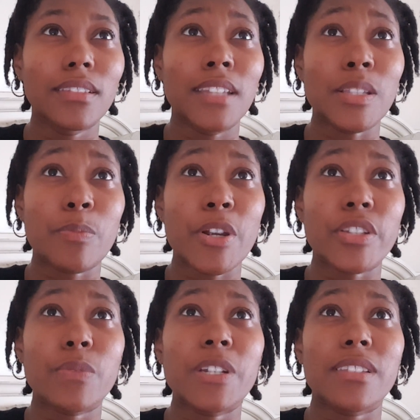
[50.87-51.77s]
This
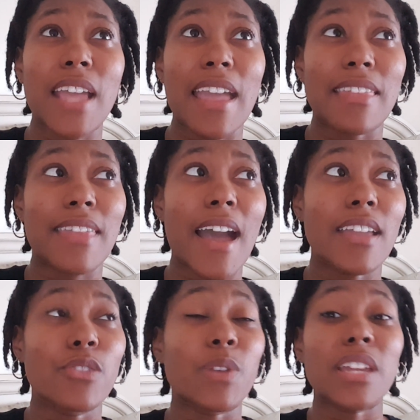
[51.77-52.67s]
person was saying
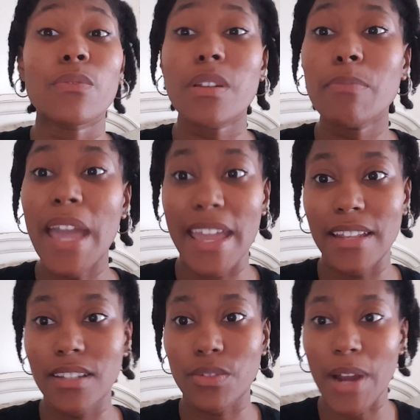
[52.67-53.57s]
that you can
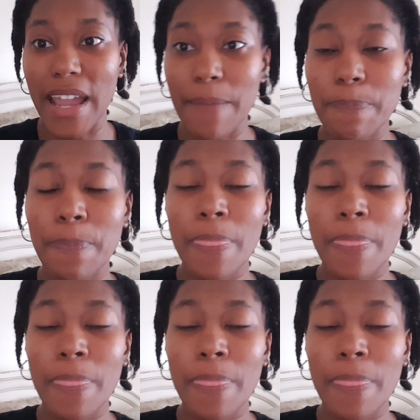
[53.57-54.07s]
repent, right?